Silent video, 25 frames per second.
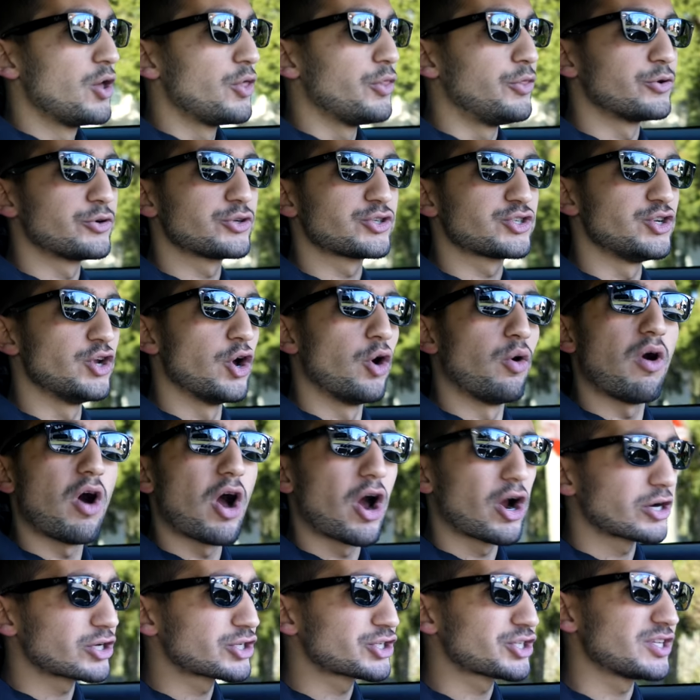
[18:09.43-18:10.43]
There's no
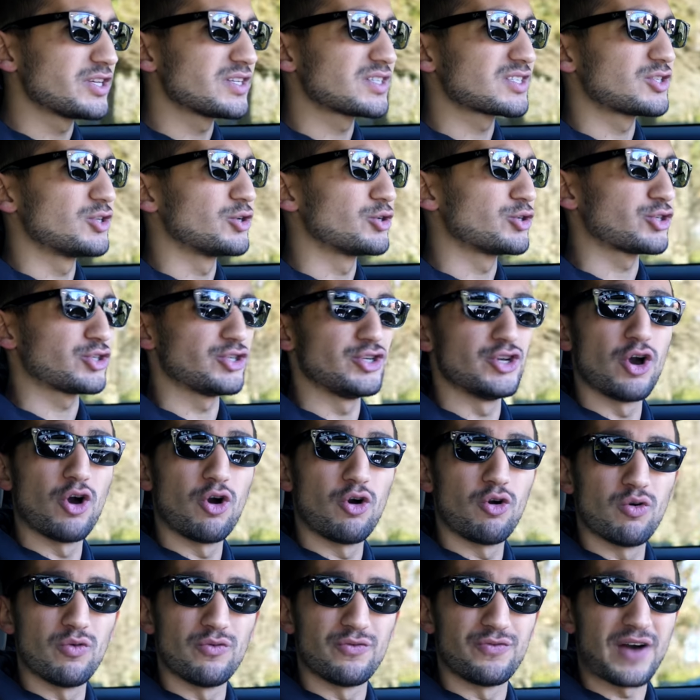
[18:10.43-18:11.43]
harshness, there's
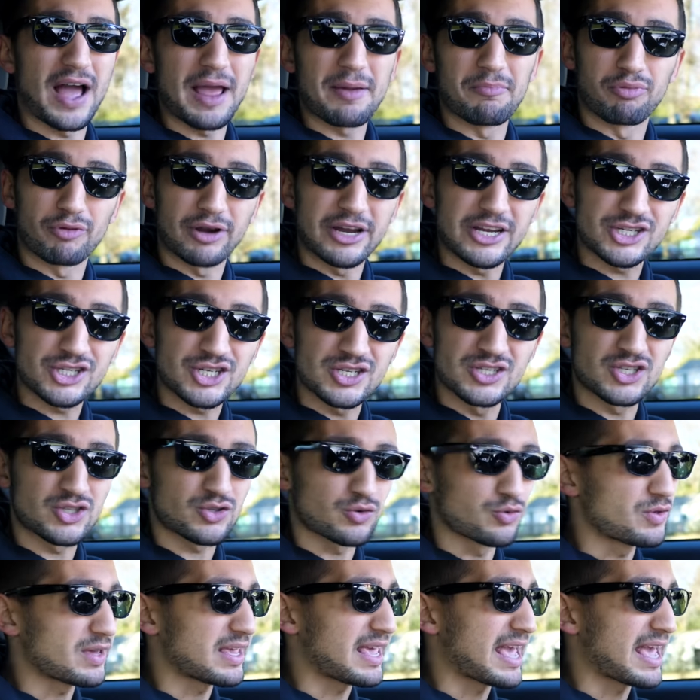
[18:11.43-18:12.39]
no vibrations through the